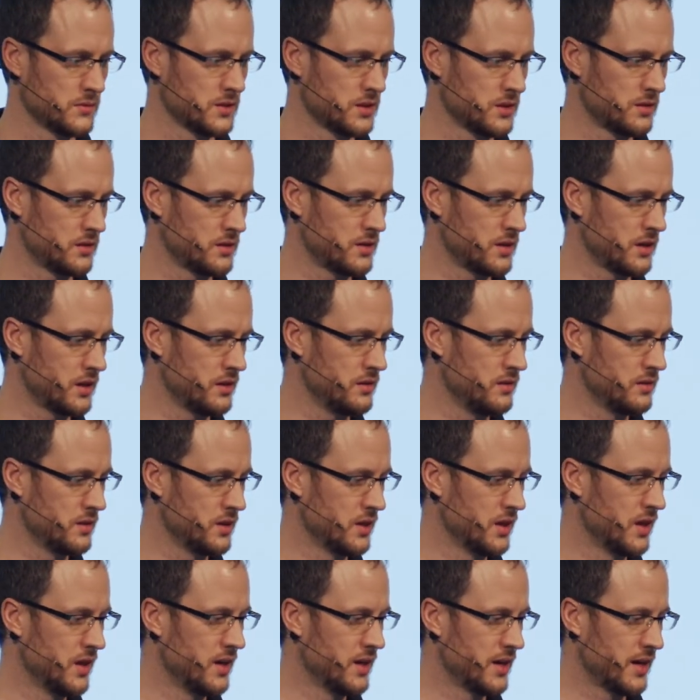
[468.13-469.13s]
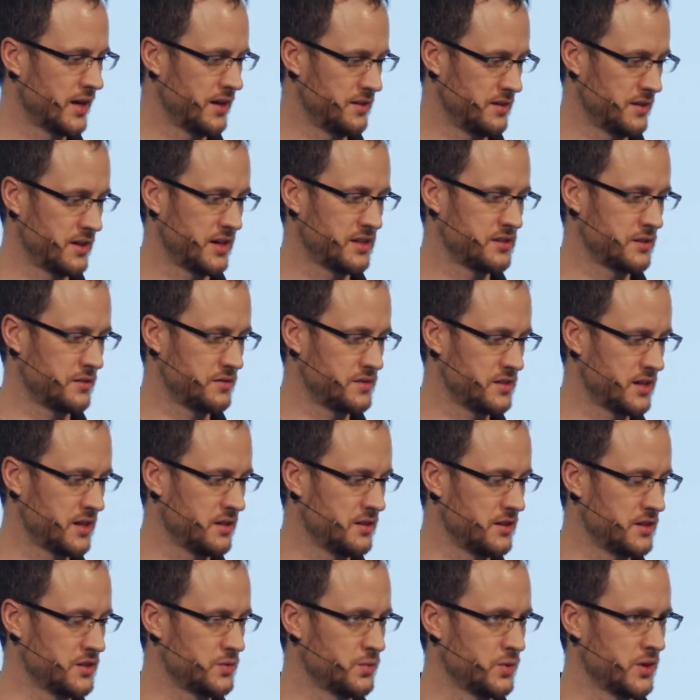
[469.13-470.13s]
Okay? And as I've
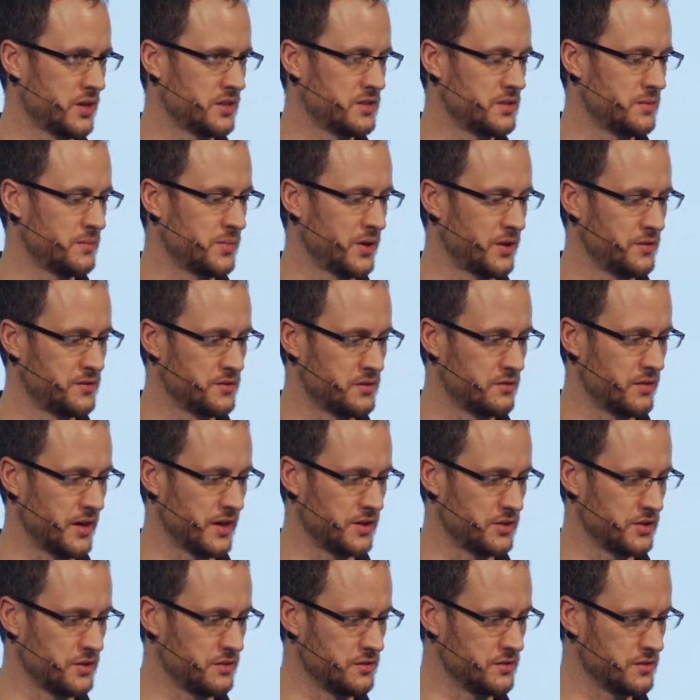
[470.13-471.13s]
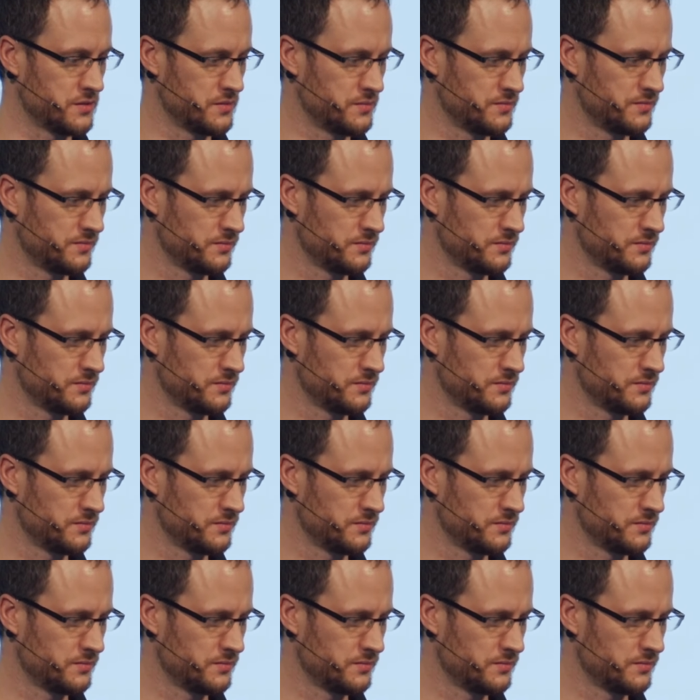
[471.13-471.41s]
said, this works in both directions.